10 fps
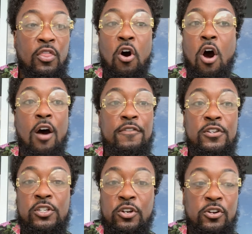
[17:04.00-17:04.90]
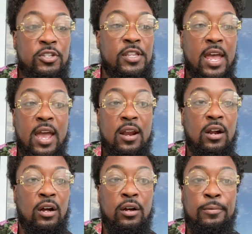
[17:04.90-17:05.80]
the officers that
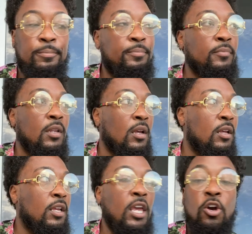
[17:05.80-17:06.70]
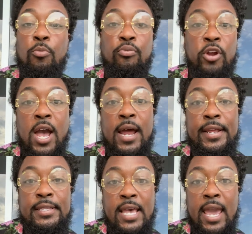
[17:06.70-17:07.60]
killed
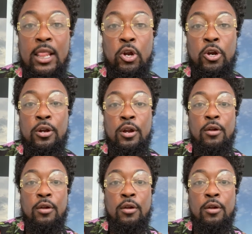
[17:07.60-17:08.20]
Breonna Taylor,